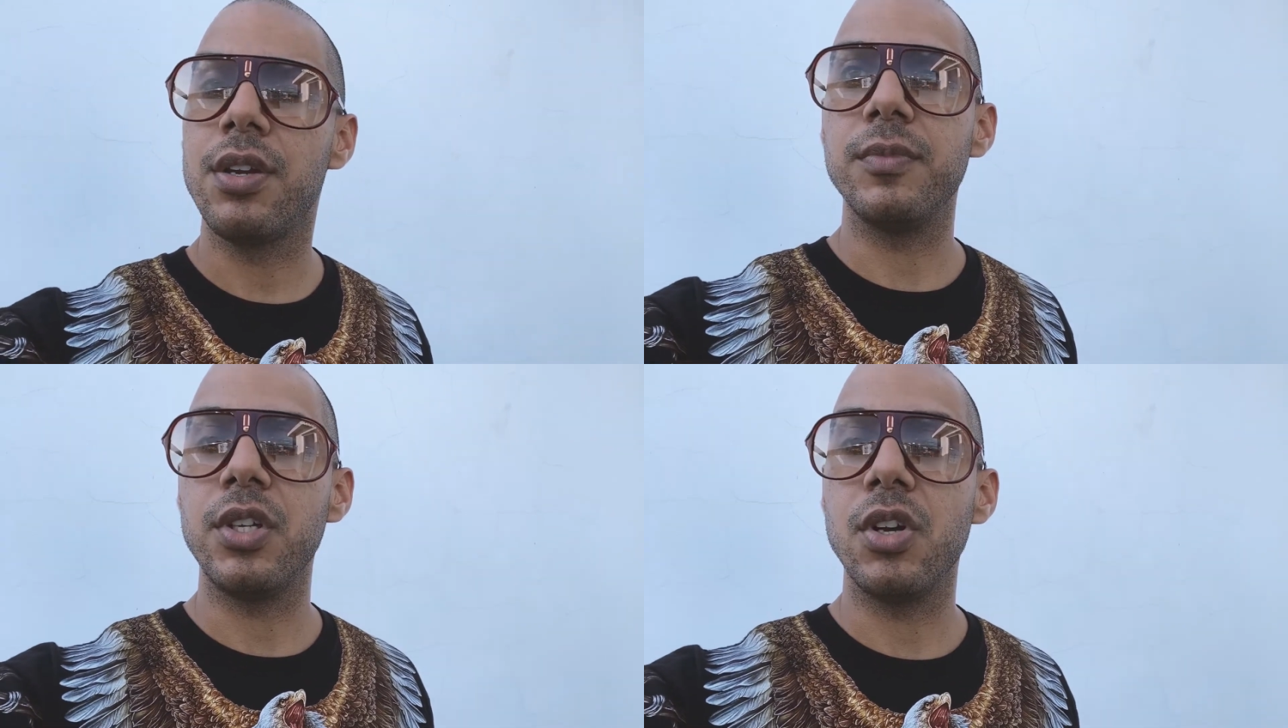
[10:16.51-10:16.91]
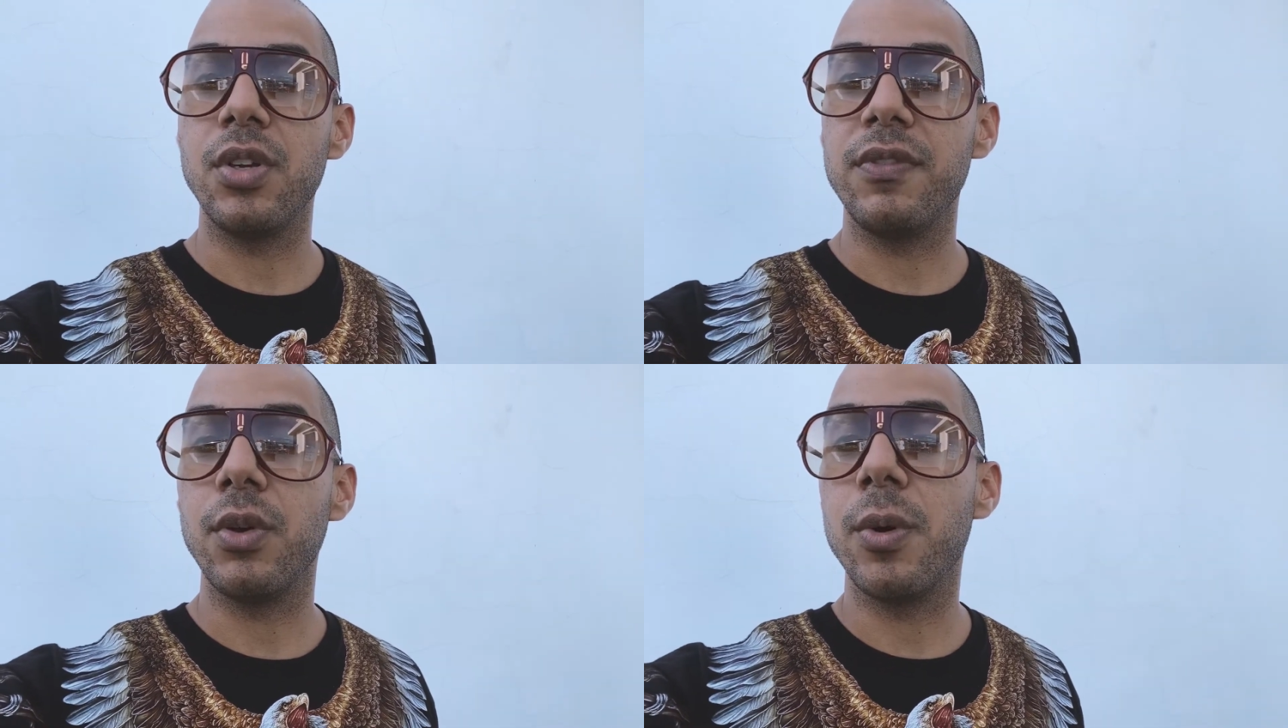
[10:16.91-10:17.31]
you know,
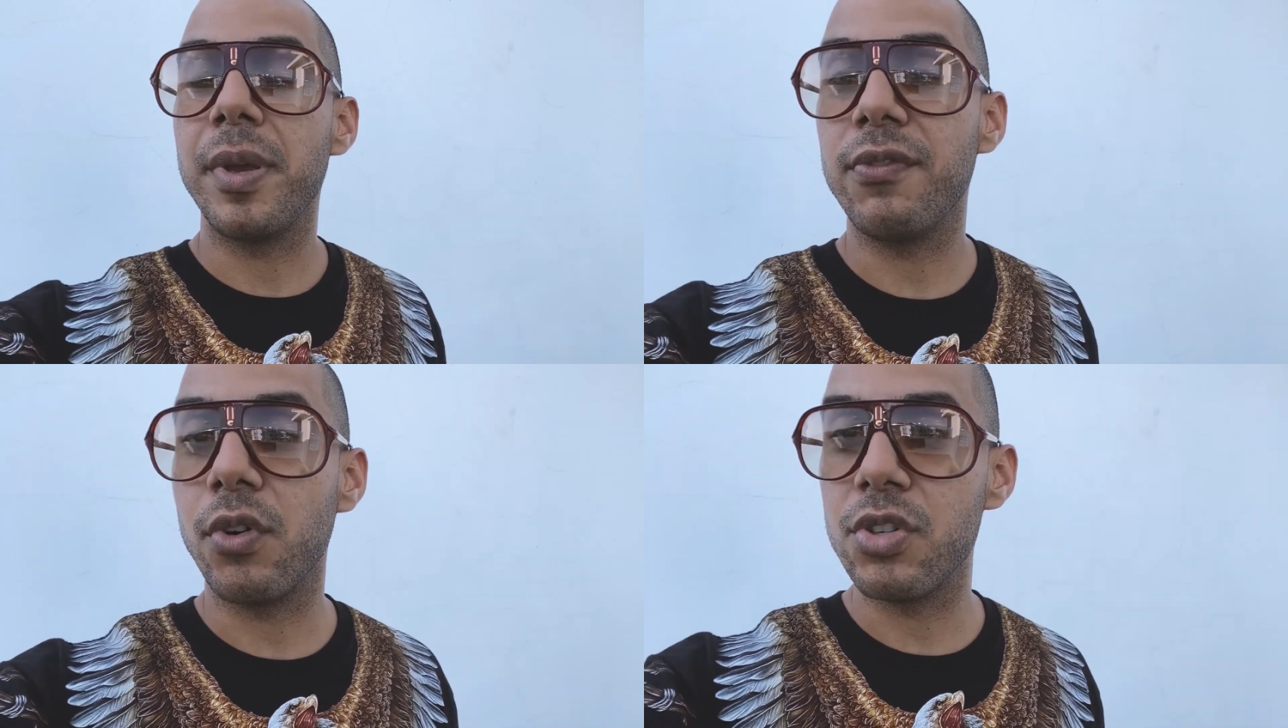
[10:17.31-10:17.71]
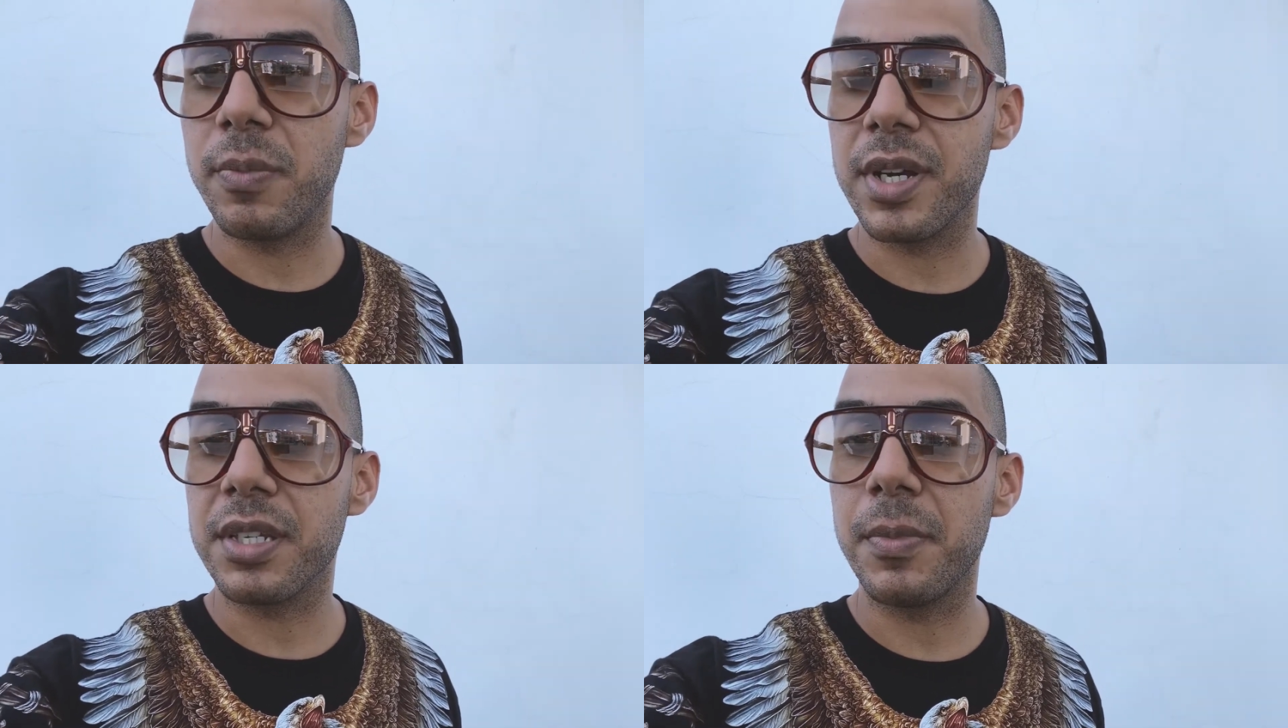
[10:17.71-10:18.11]
even though we're paying
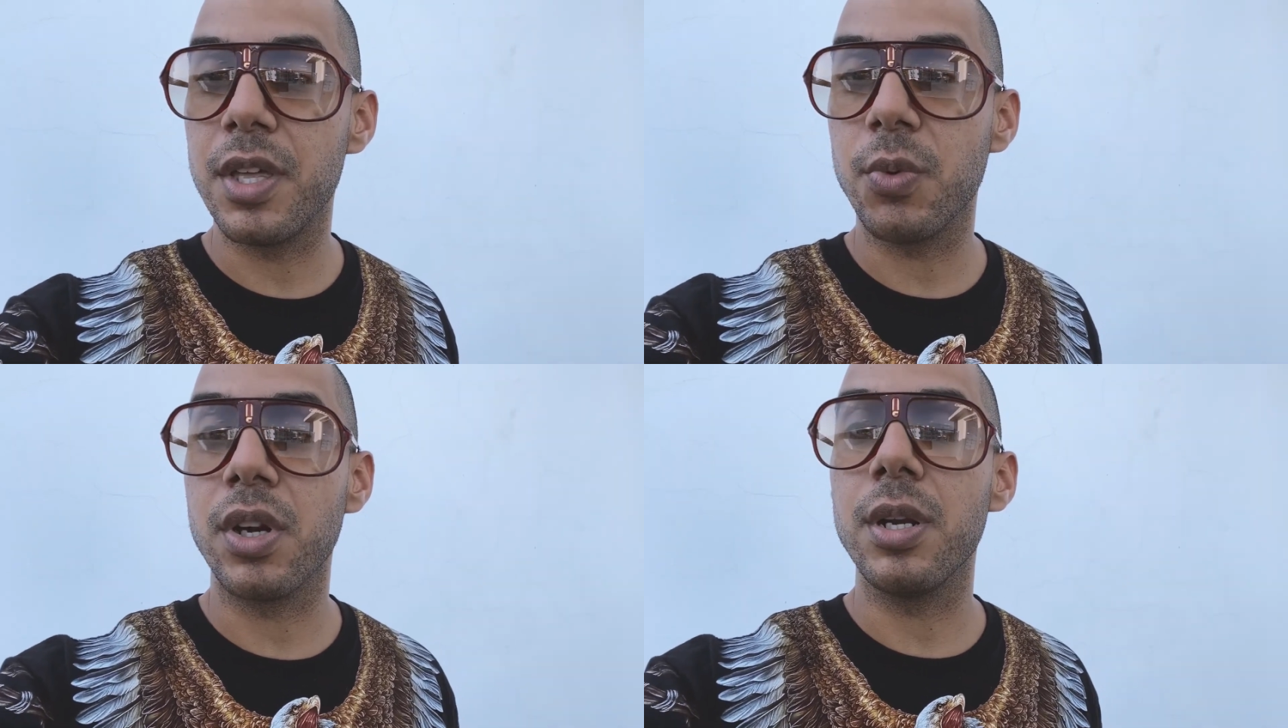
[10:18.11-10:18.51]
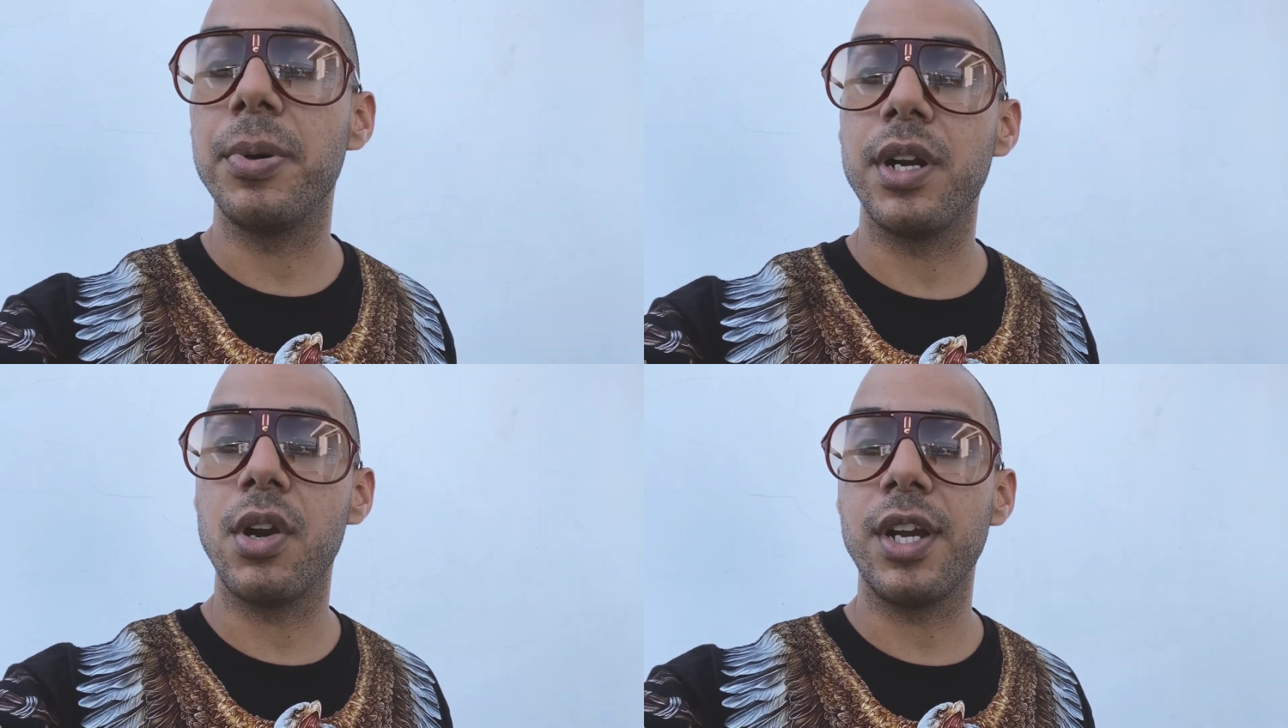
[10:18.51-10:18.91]
$400 a month, we're going to
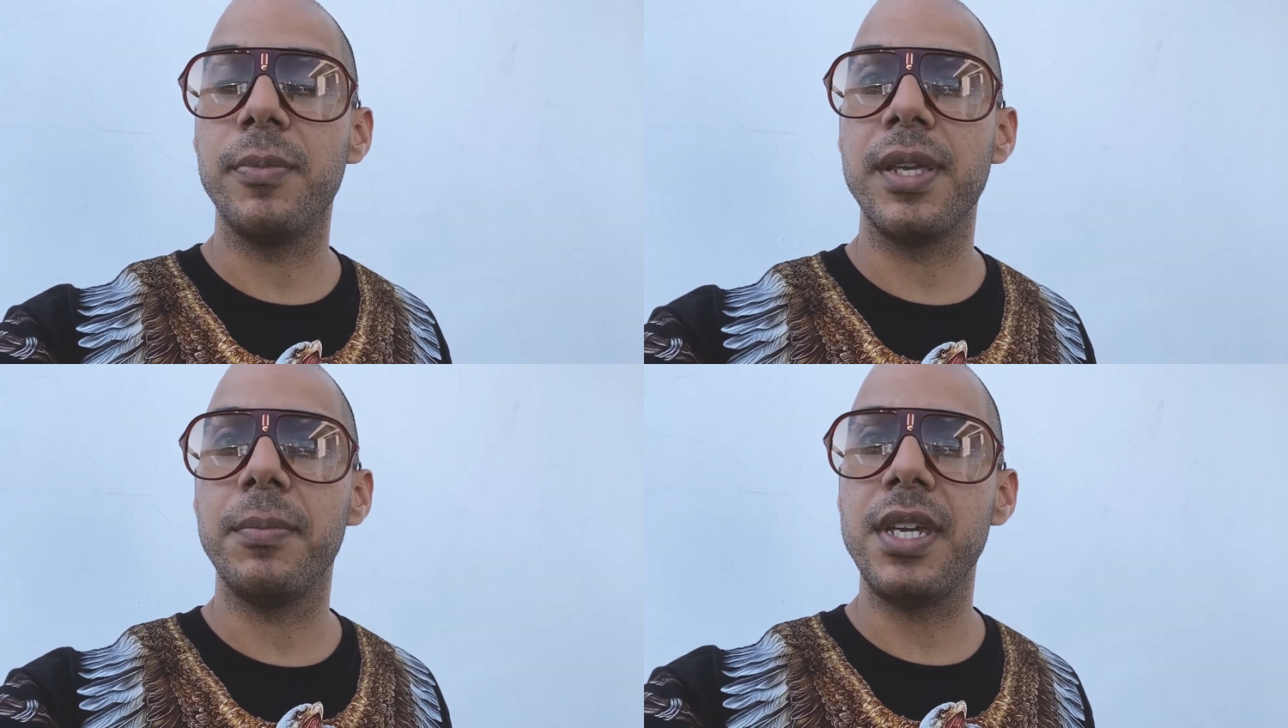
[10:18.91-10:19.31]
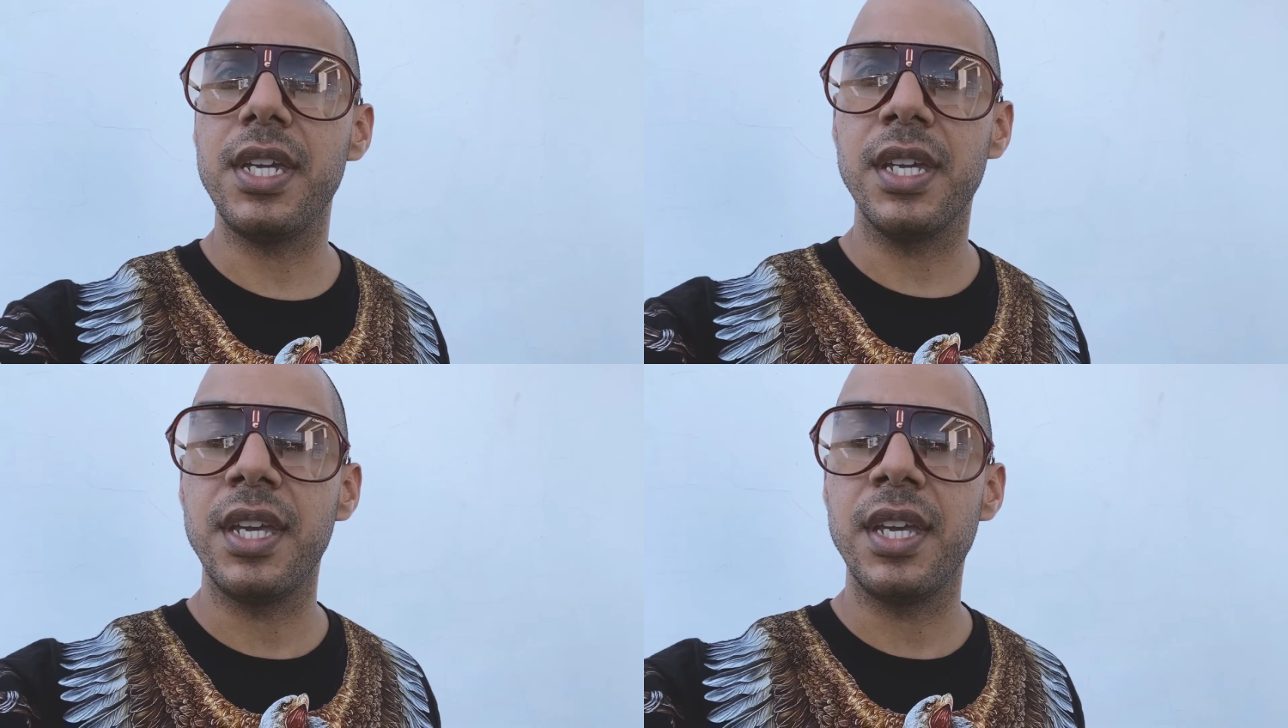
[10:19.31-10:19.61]
put it on Airbnb.